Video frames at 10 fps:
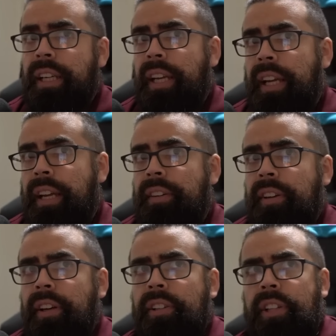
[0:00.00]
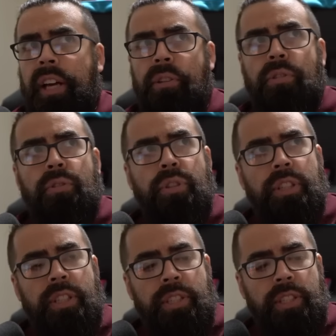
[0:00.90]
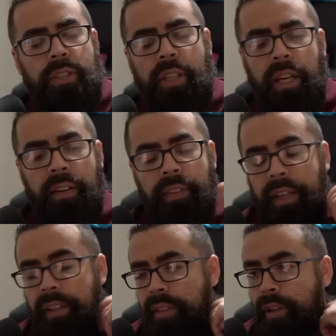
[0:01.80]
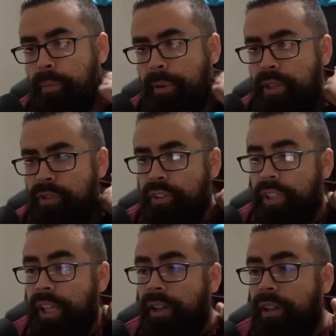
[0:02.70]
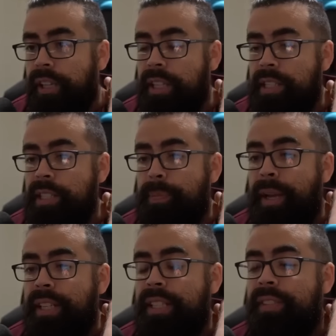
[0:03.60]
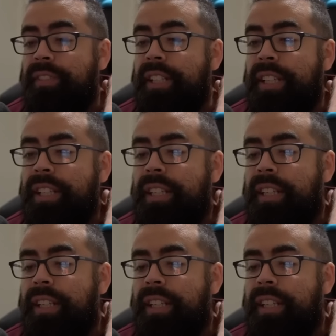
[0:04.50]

and allow Goodra to still have a Thunder Punch for later against this Mantine if needed.